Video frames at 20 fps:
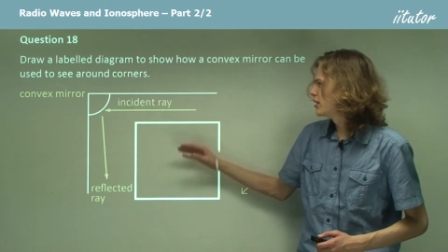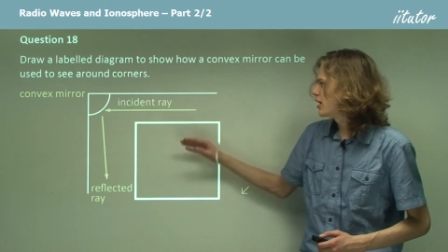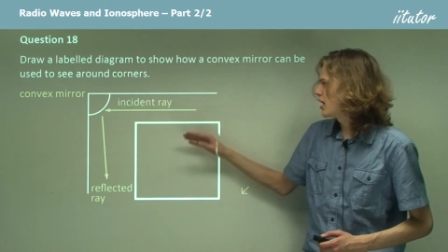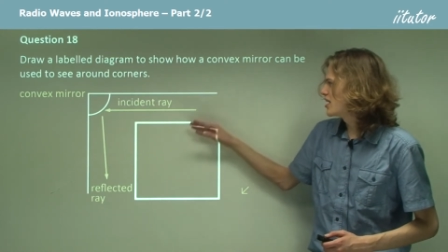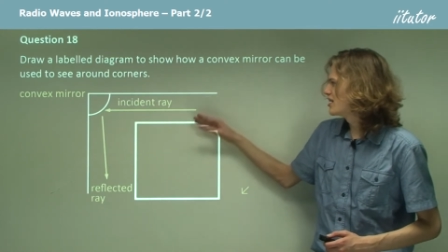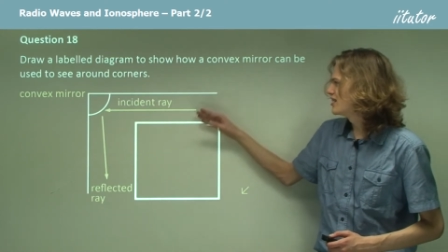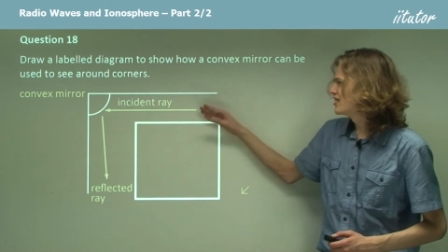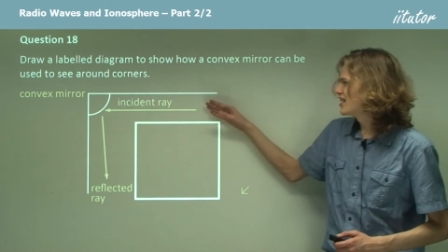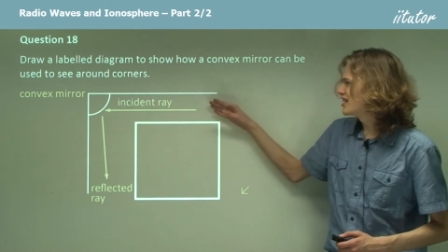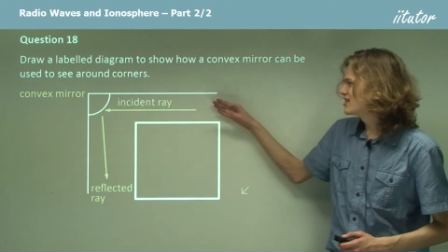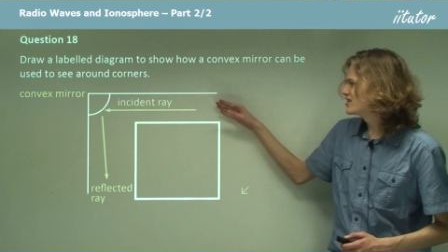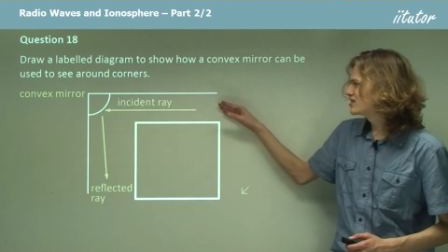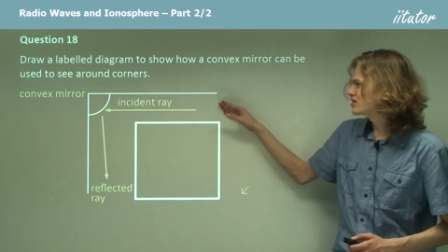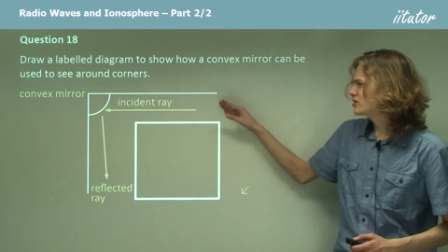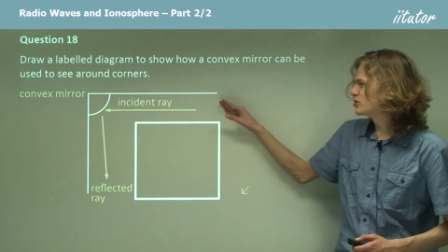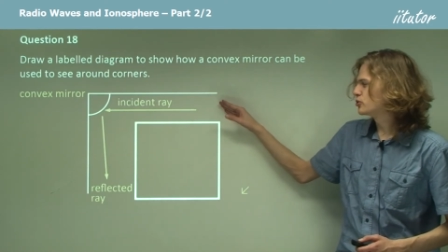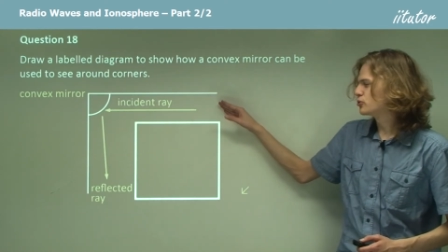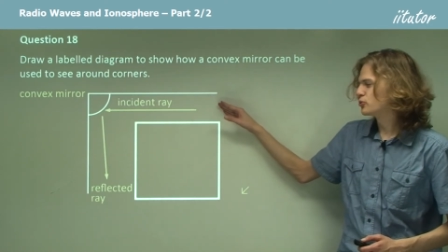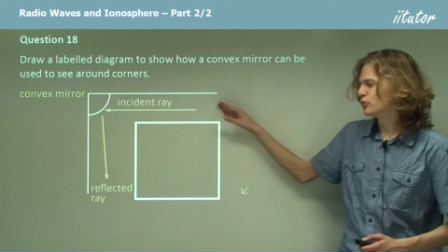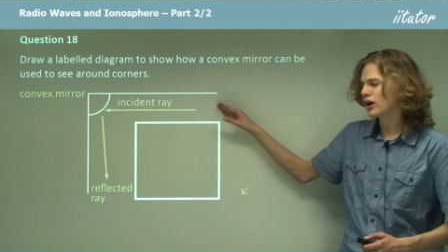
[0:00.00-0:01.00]
and an
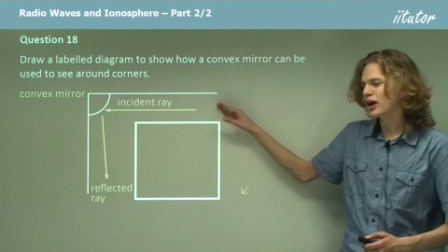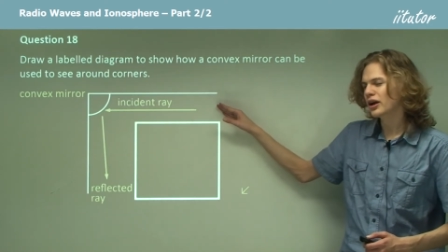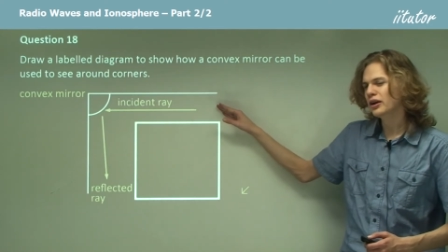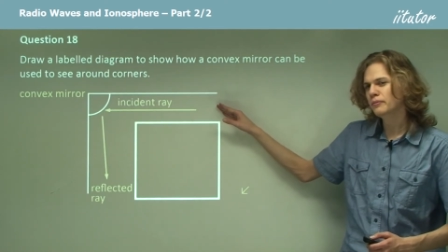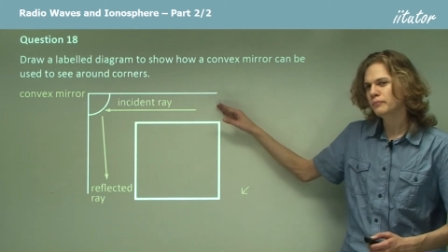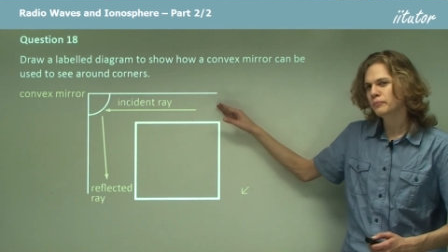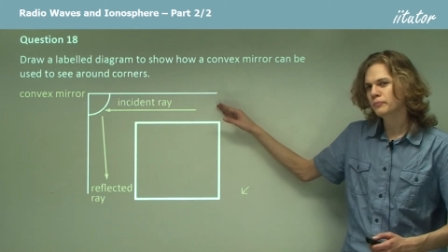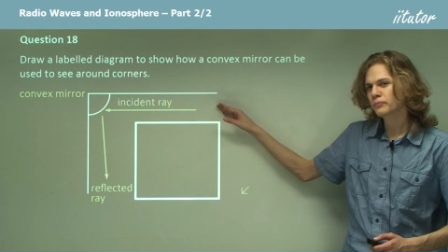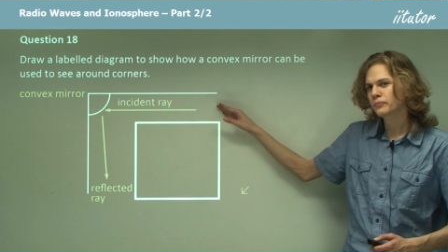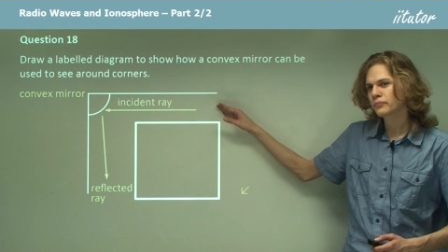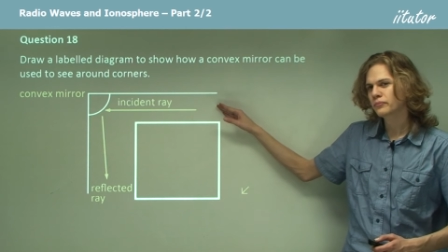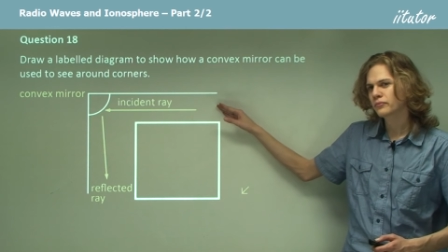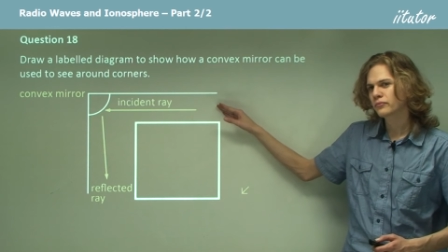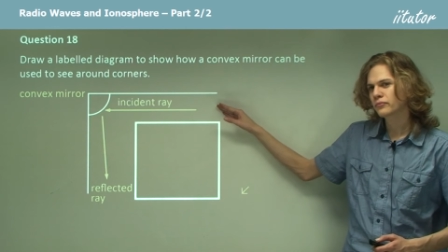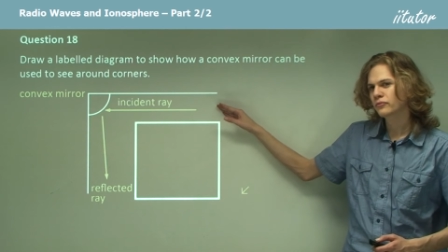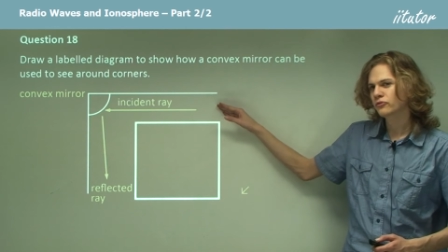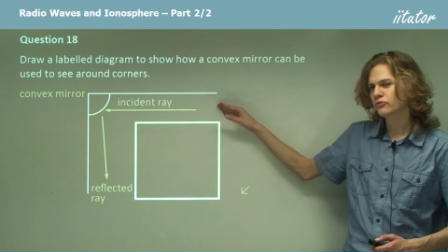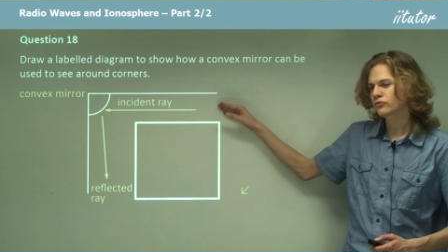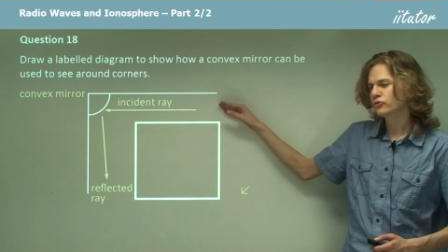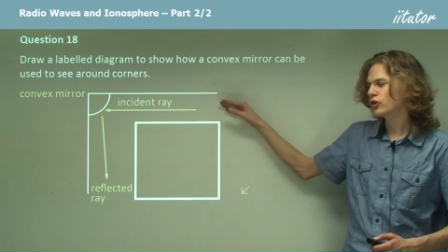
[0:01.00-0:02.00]
incident ray
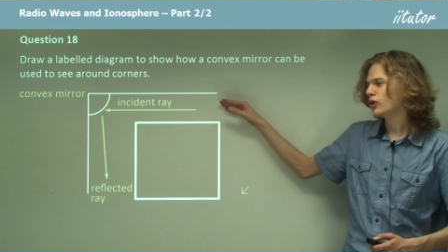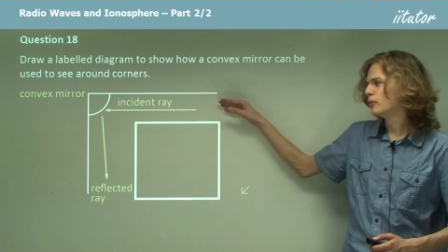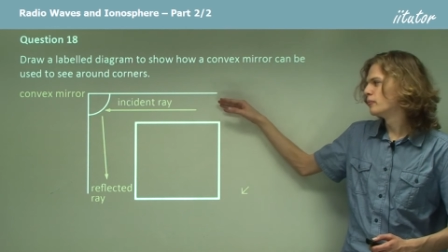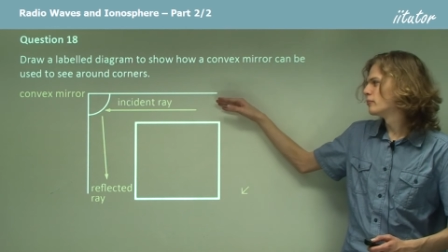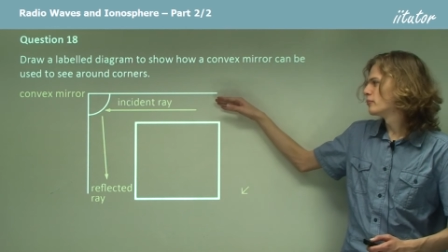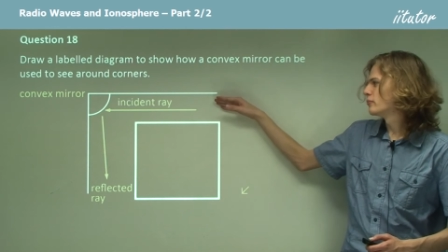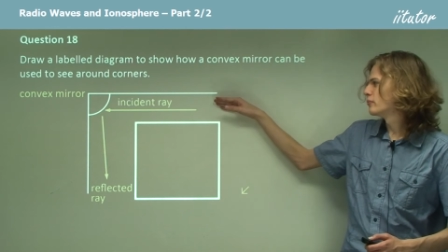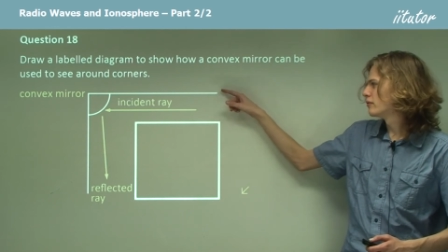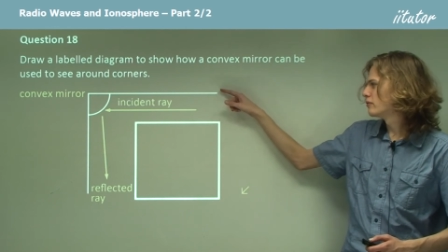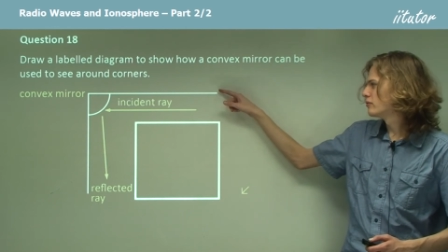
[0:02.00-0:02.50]
from